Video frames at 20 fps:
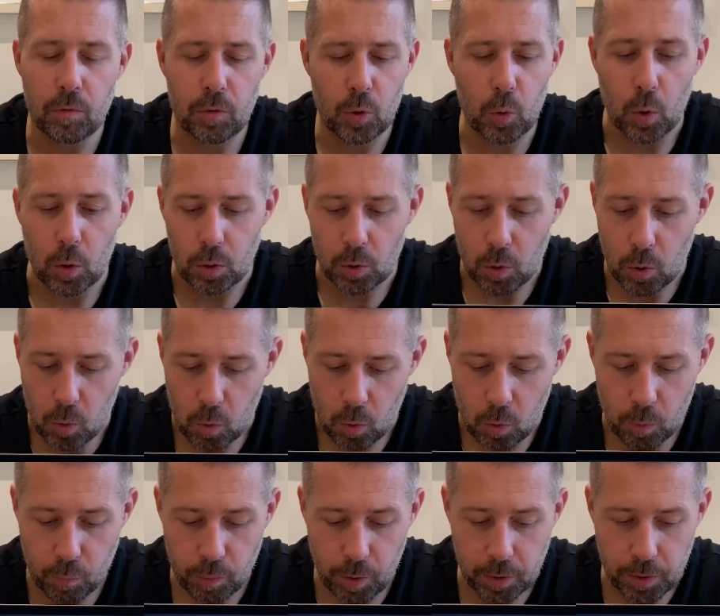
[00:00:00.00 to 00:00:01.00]
quad-core
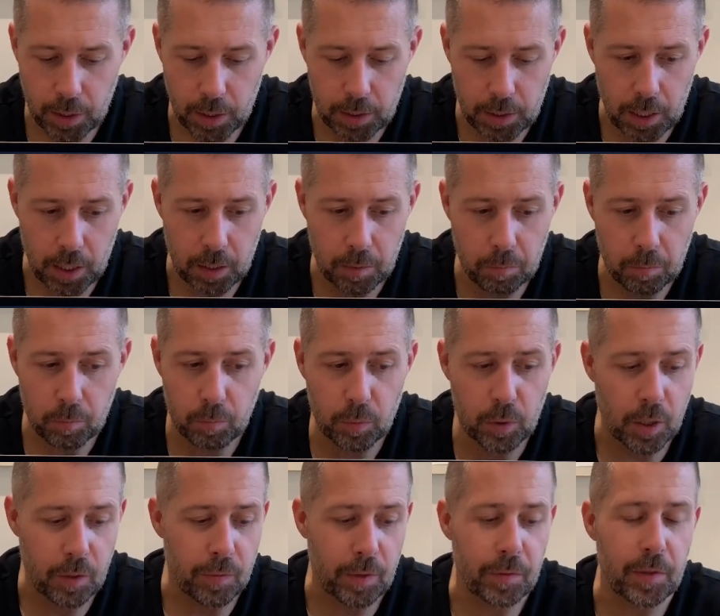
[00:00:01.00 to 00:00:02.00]
processor,
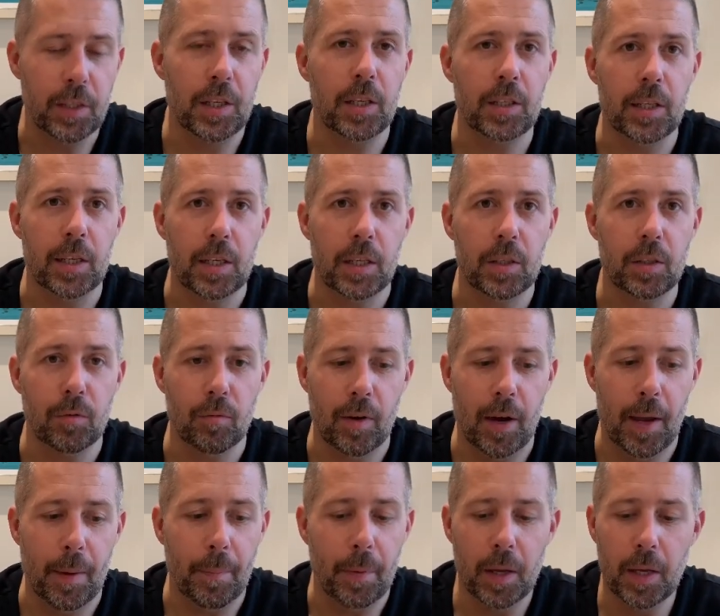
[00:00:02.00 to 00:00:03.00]
256 gigs RAM.